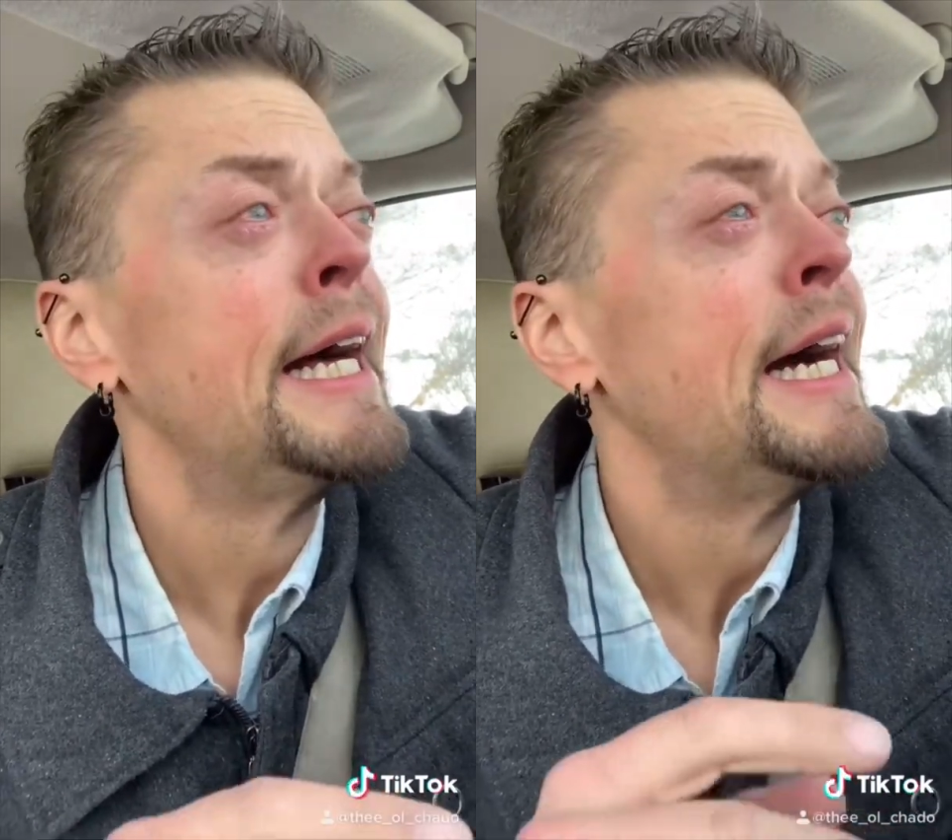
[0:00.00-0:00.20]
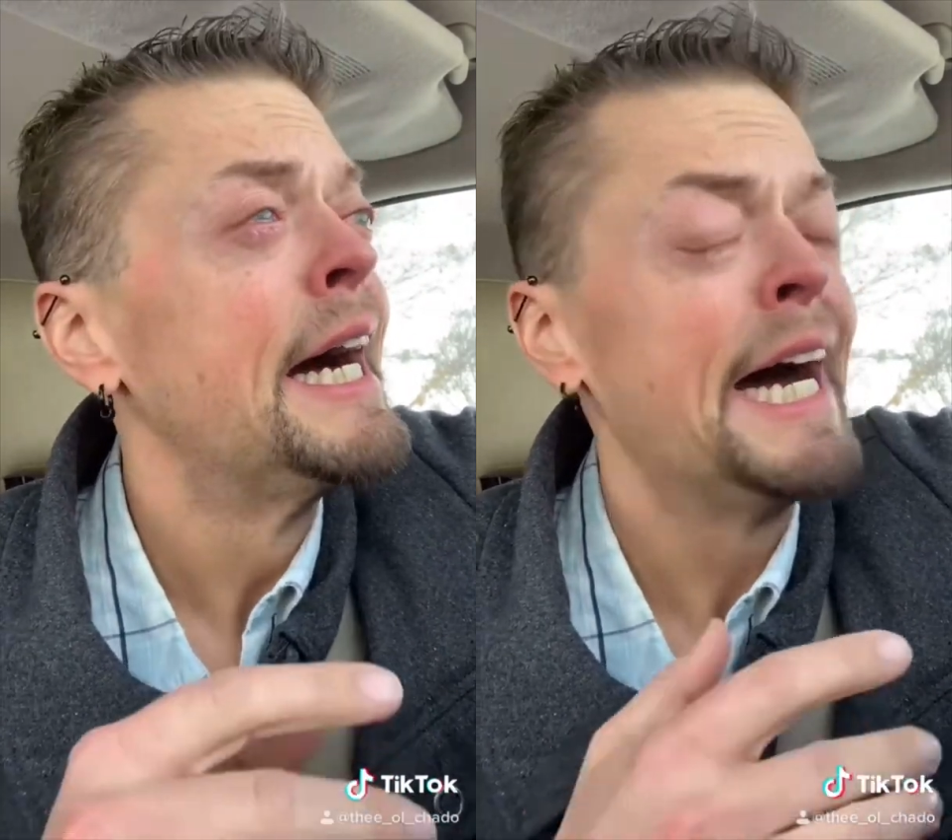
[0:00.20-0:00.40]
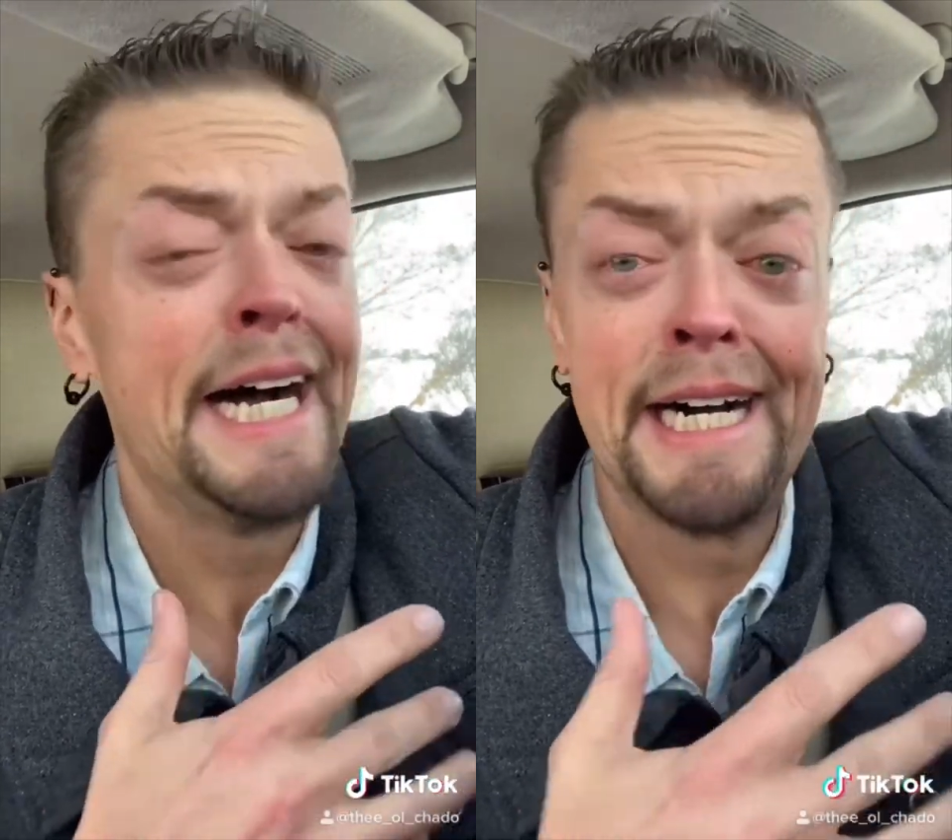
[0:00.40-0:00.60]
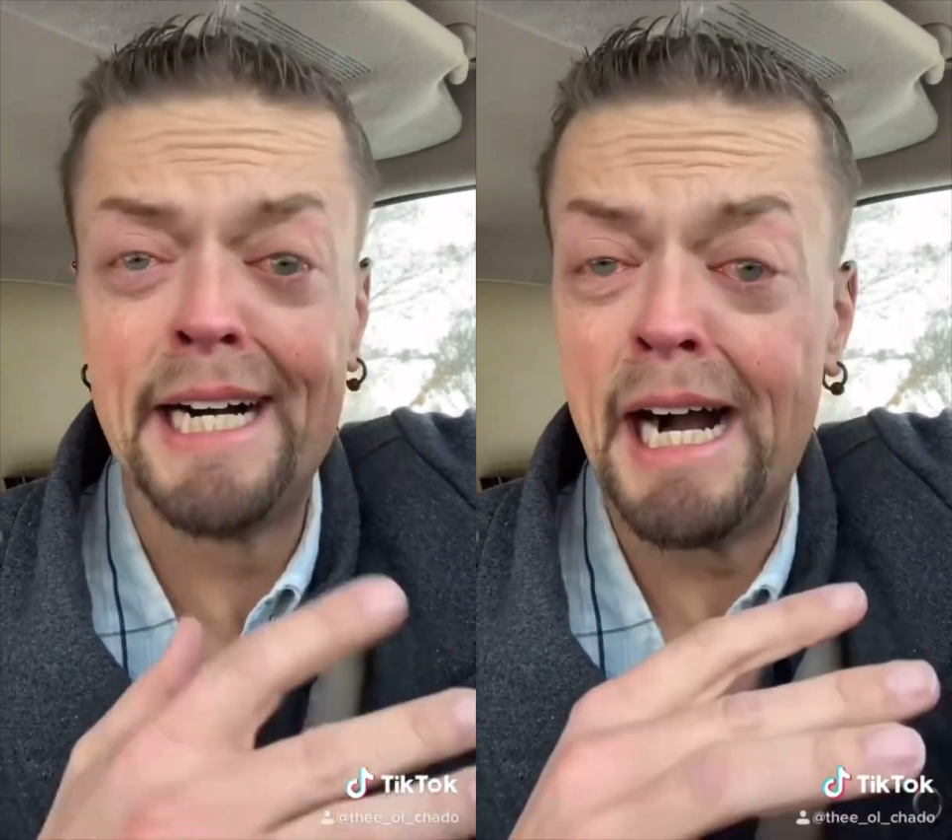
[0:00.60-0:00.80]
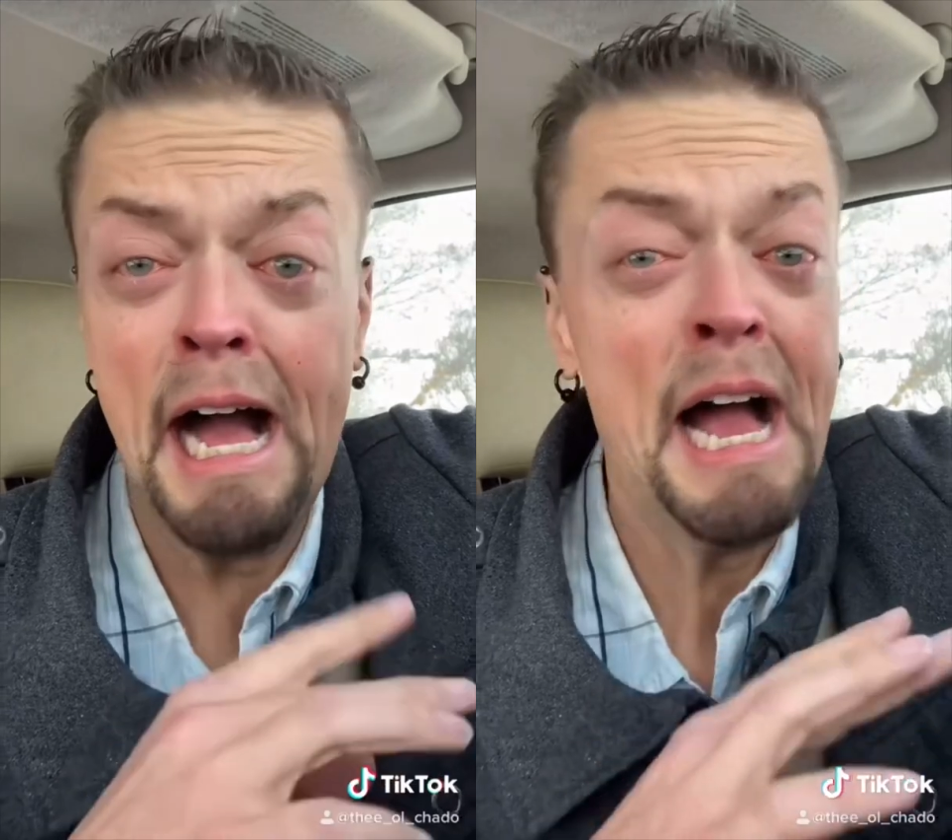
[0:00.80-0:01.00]

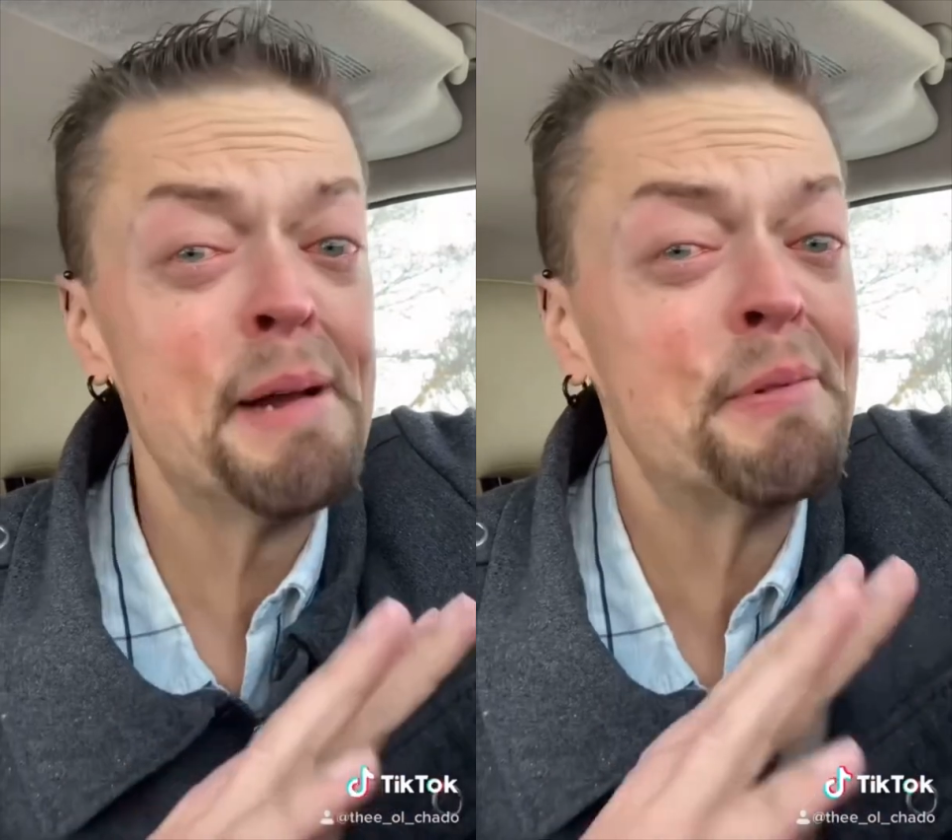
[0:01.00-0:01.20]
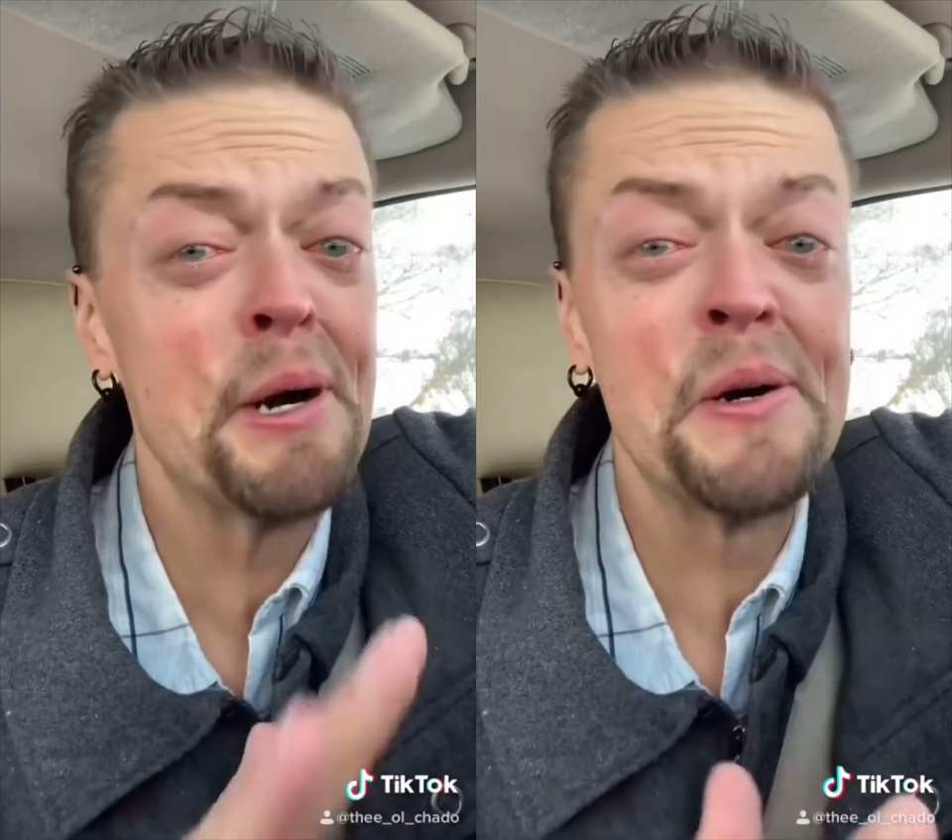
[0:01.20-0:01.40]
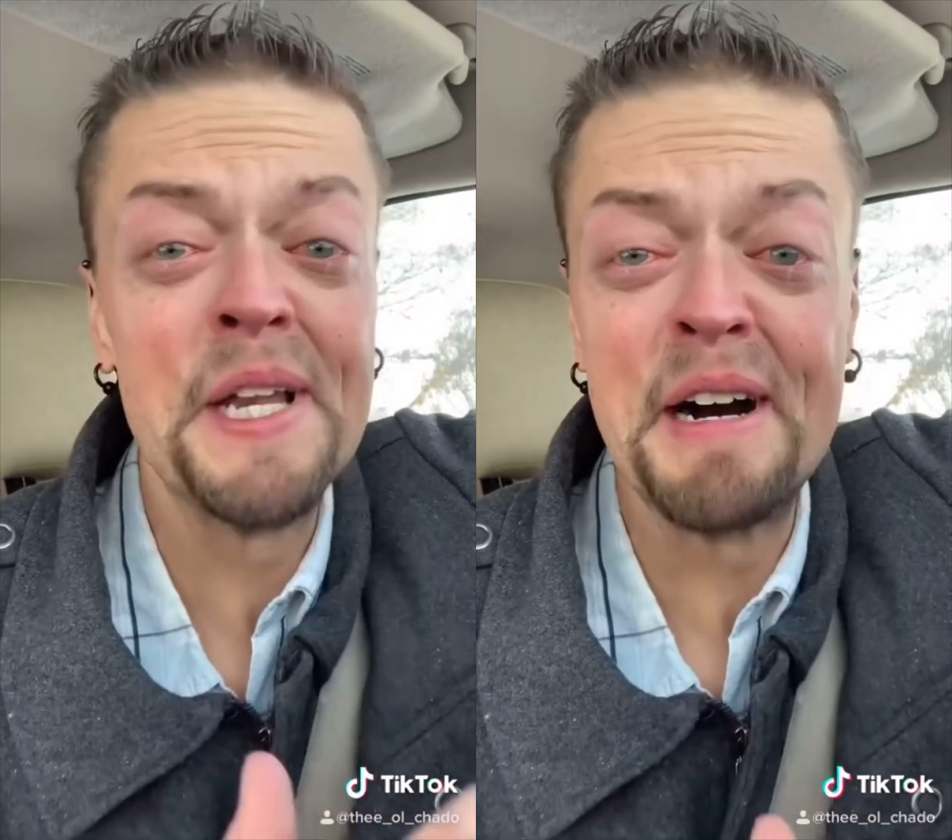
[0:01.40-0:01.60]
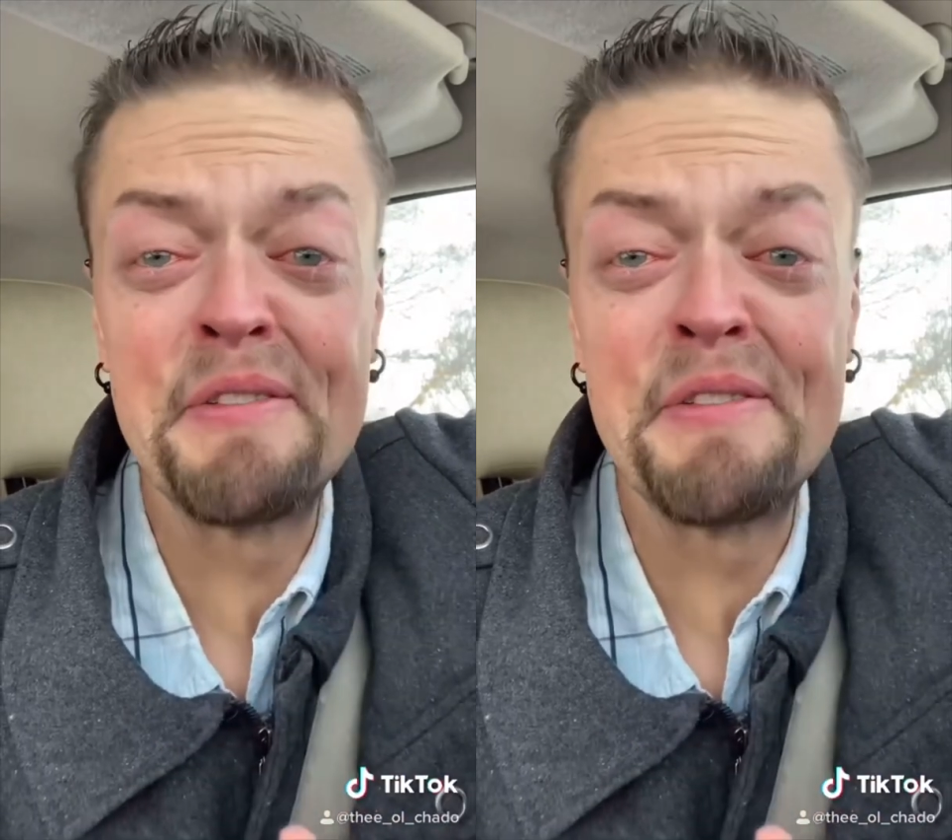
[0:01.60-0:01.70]
I'm going on